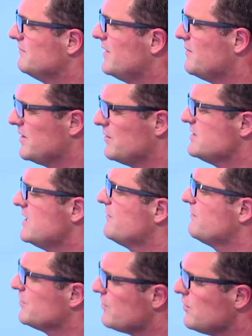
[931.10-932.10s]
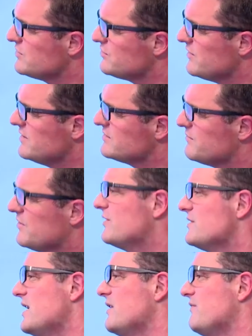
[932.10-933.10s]
Am I going to take it from the groceries? Am I going
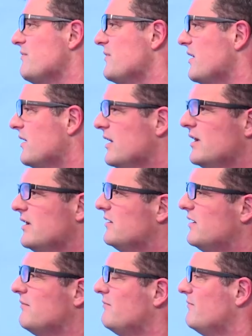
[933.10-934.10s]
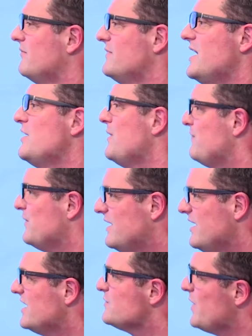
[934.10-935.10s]
to take it from the, the takeaway for the
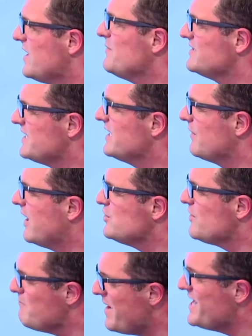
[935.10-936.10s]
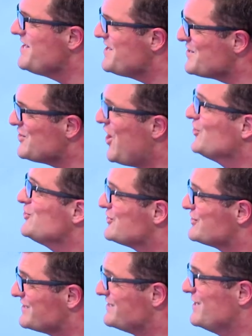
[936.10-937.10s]
kids? Where am I taking? And you're making conscious
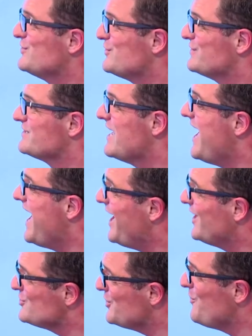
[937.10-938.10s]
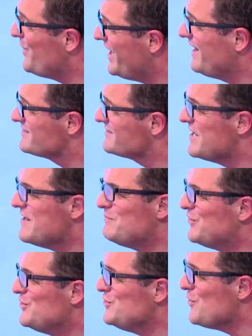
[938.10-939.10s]
decisions. And you know what else?
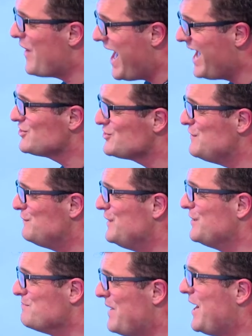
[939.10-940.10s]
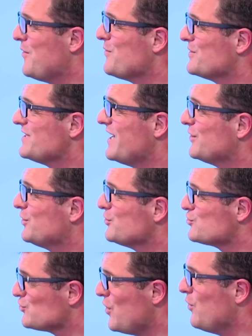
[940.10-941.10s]
You actually feel empowered and
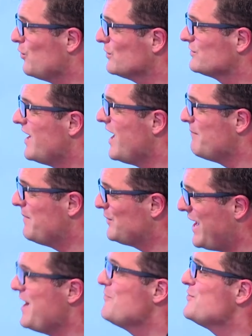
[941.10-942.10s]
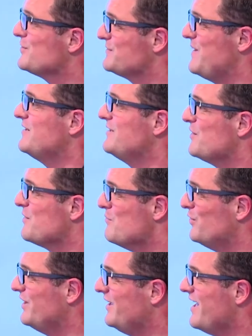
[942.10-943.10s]
controlled about how you're spending your
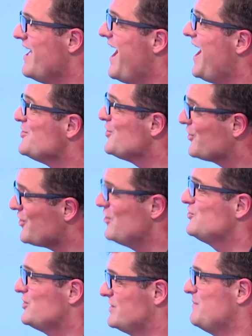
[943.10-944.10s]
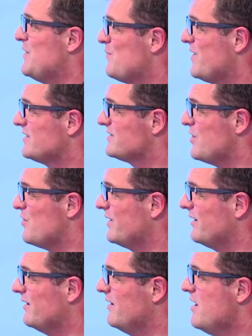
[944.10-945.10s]
money, and you're conscious about where it's going.
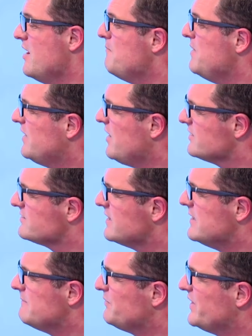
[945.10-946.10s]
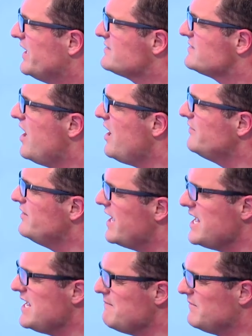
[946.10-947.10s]
Because it's not
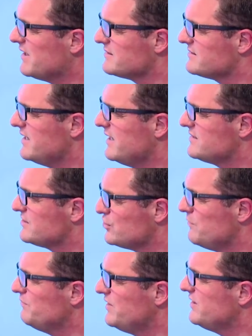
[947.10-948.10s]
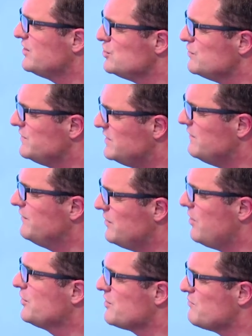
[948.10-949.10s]
nameless. It's something that you've given
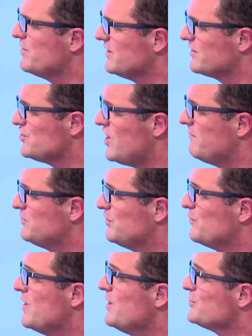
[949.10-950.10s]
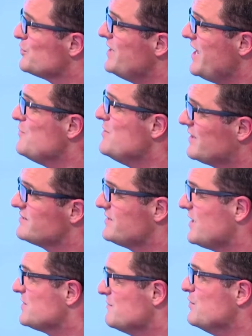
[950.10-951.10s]
all your money a job to, so now you can
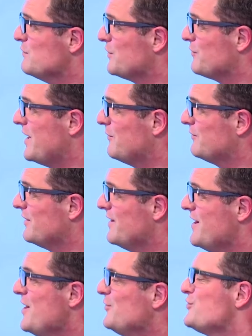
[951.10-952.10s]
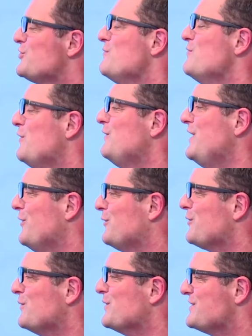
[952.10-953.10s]
start to move it around. There's some lovely
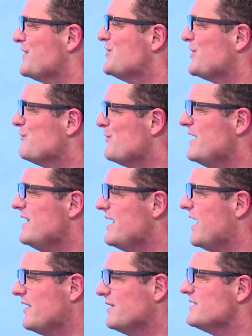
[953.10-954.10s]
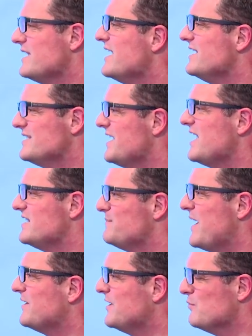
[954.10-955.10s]
other ones that you can really get on the day to day
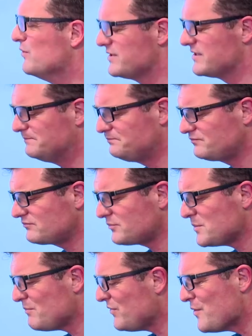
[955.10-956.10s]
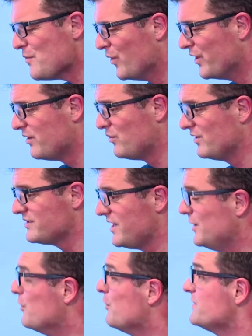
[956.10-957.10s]
spending ones. One of the ones I
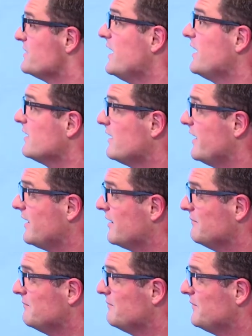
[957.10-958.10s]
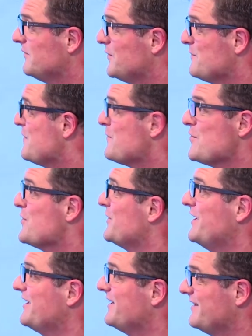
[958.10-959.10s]
love is Hick and Click. Have you ever heard
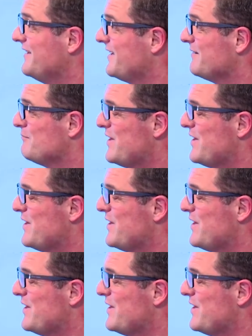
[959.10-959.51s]
of Hick and Click?